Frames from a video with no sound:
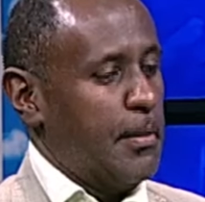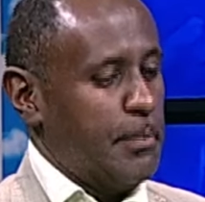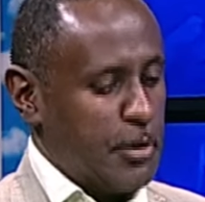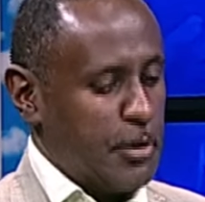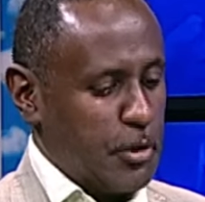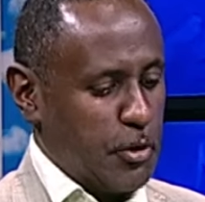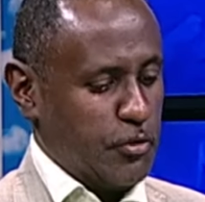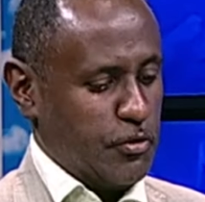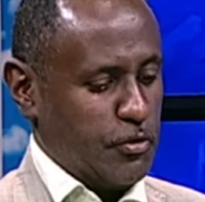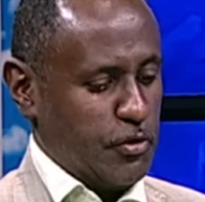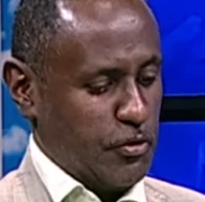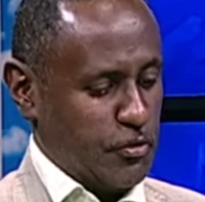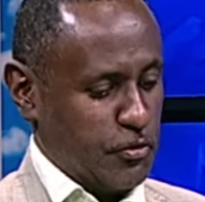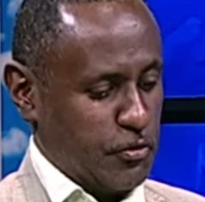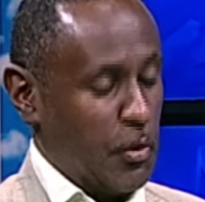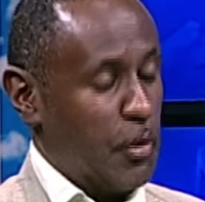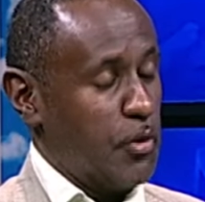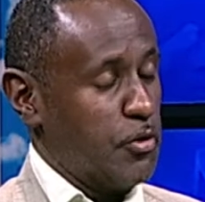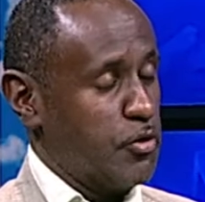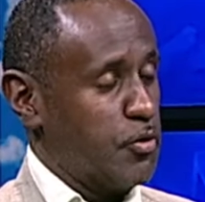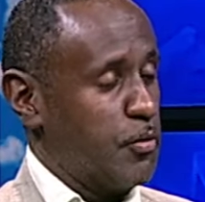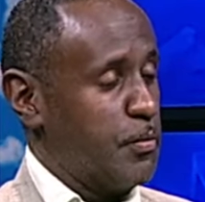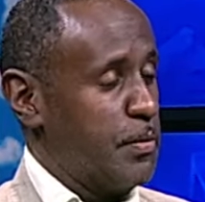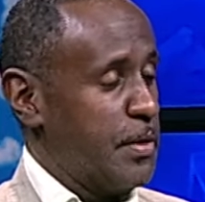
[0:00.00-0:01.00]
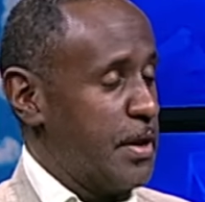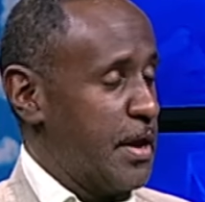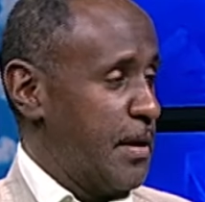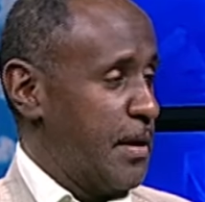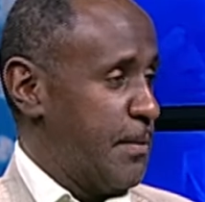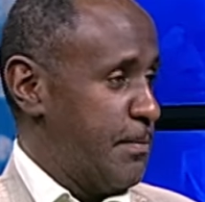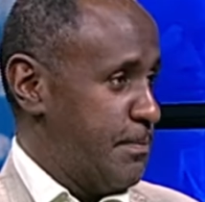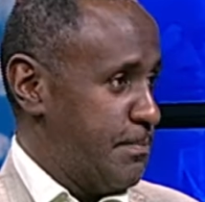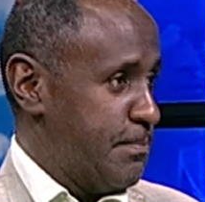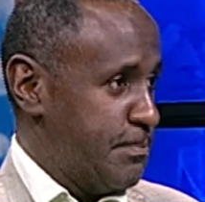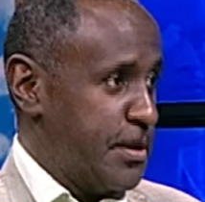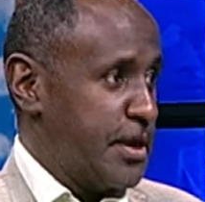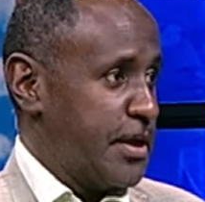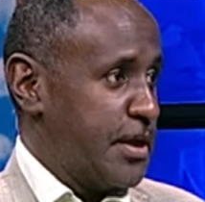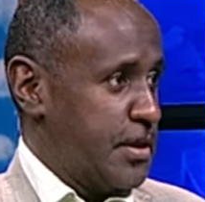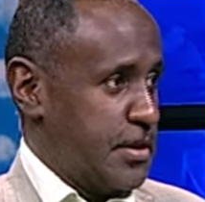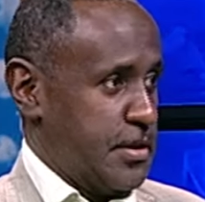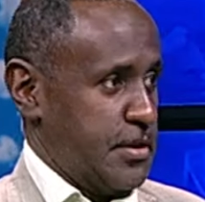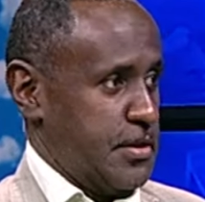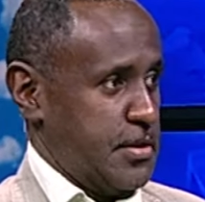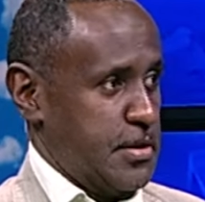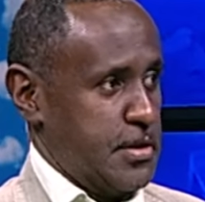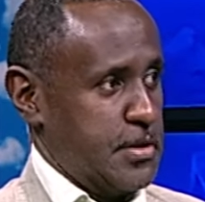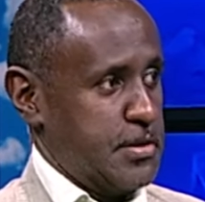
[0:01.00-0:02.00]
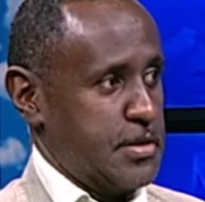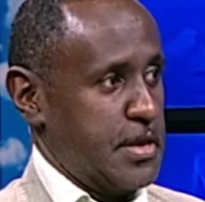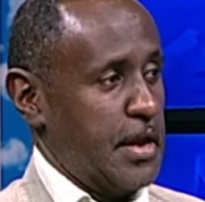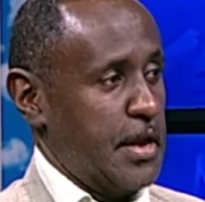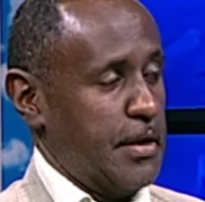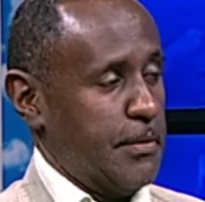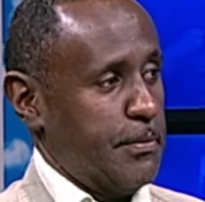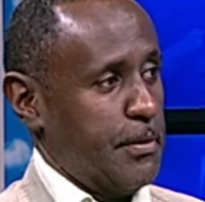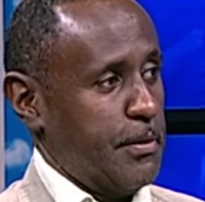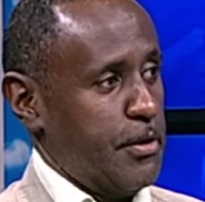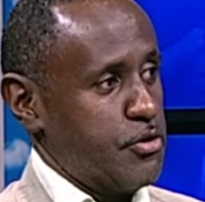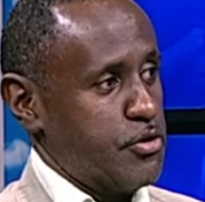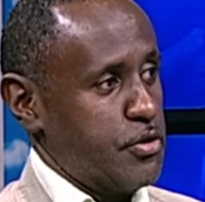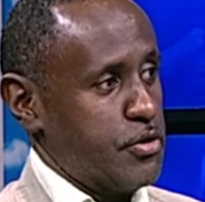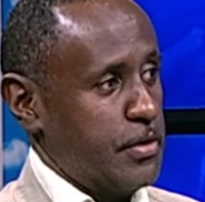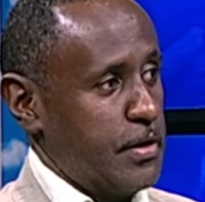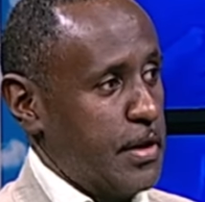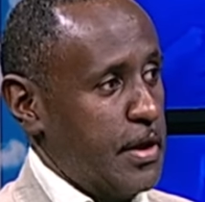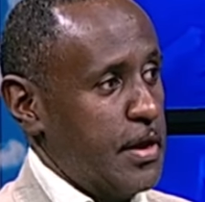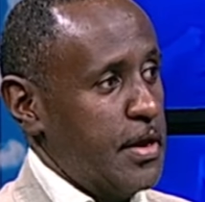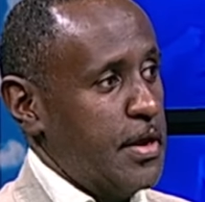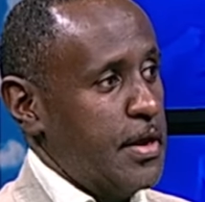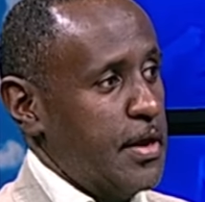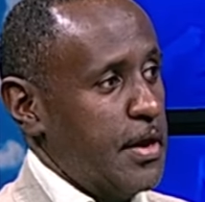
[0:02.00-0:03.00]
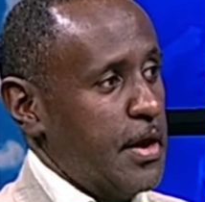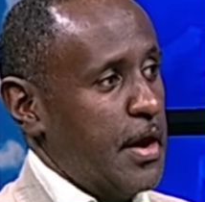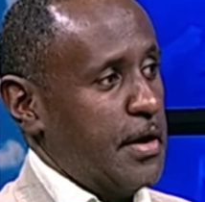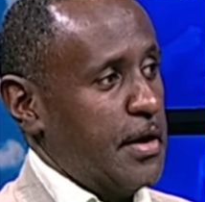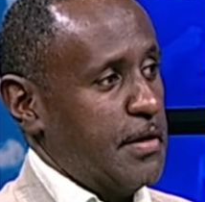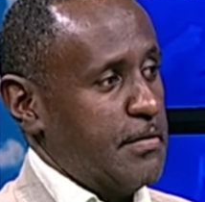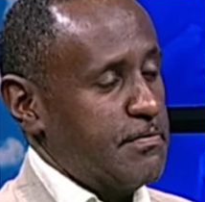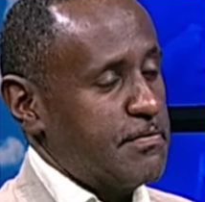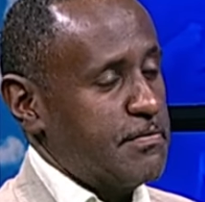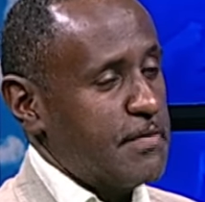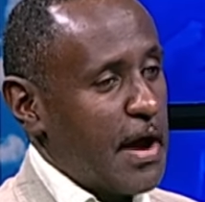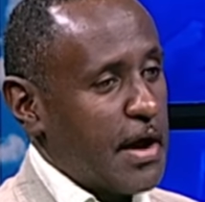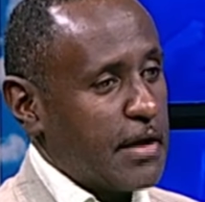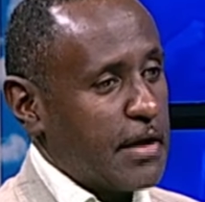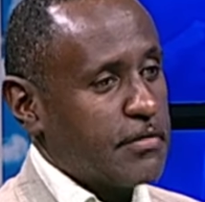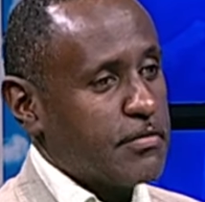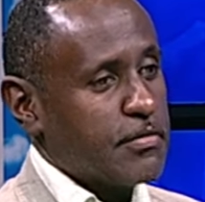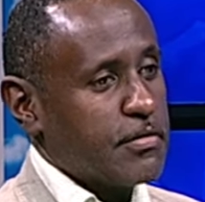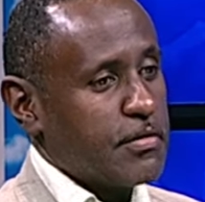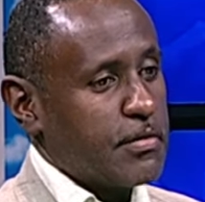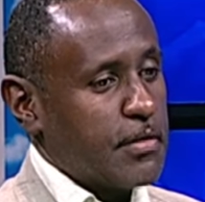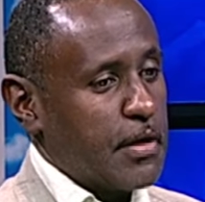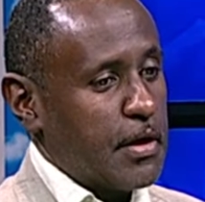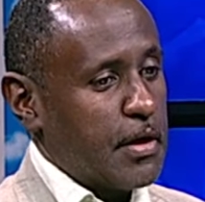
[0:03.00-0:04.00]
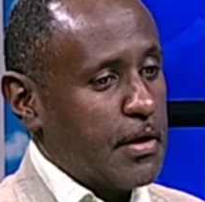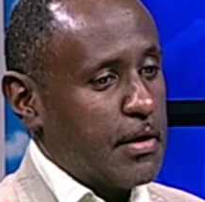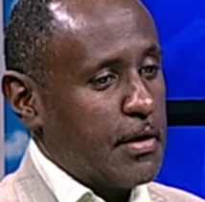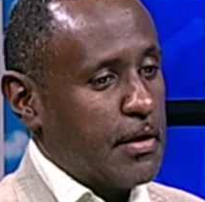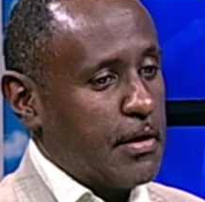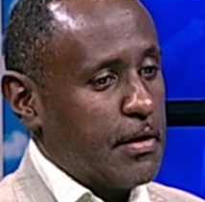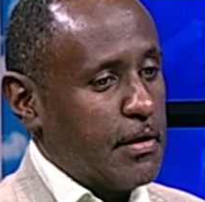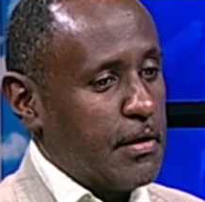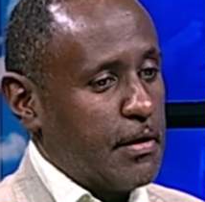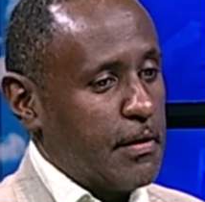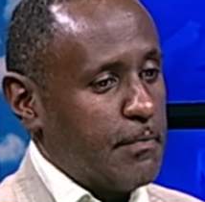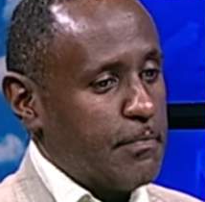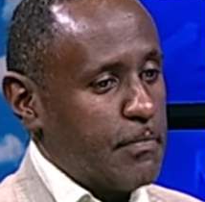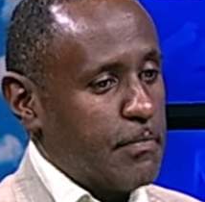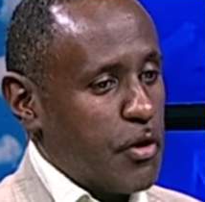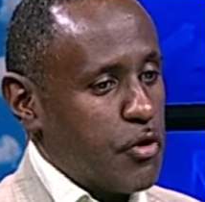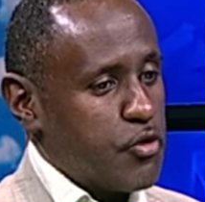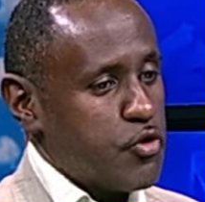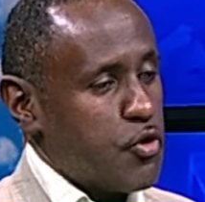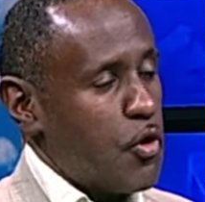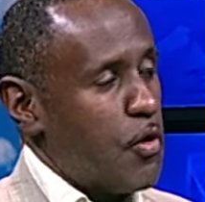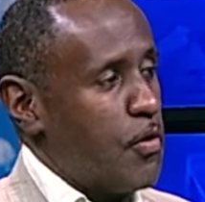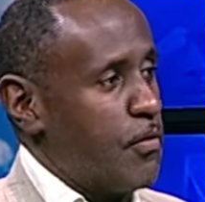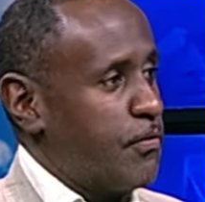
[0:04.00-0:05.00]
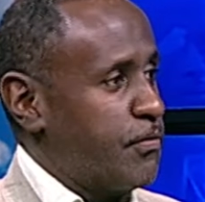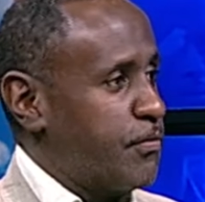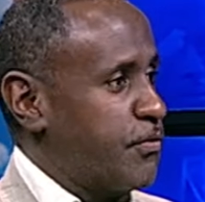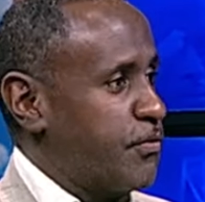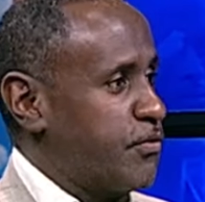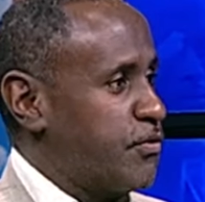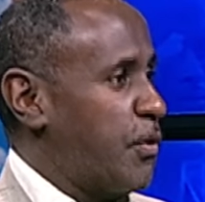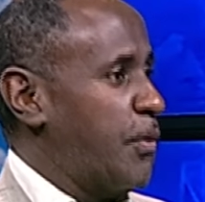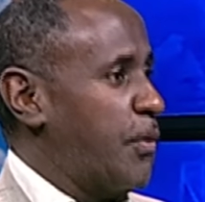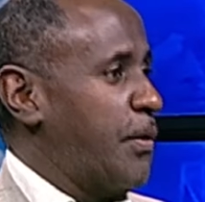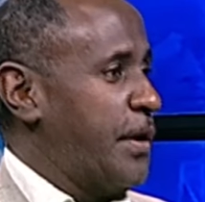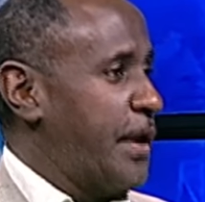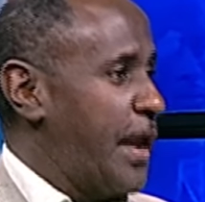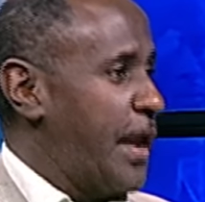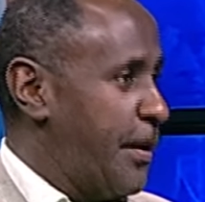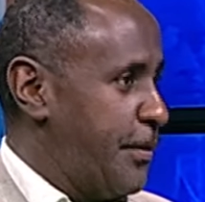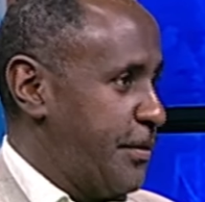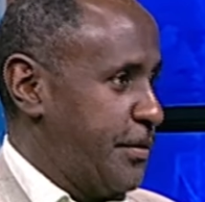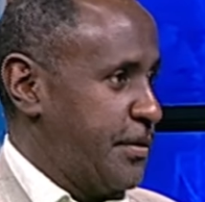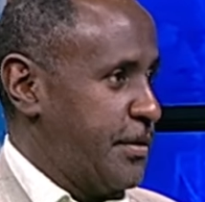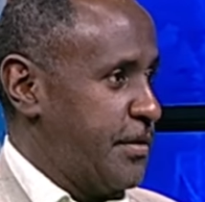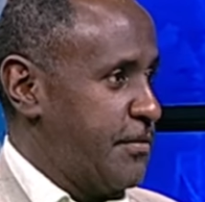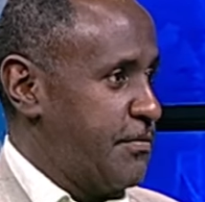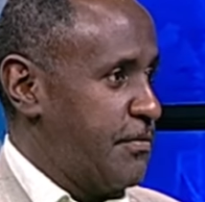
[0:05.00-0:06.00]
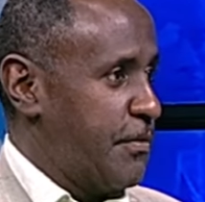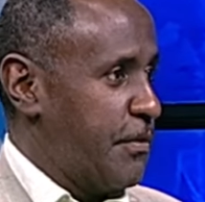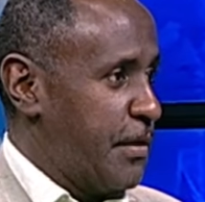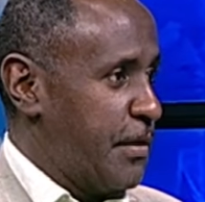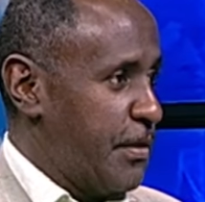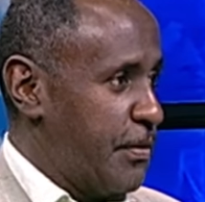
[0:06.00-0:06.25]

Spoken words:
because it's going to be a big celebration. And in fact, a show of solidarity for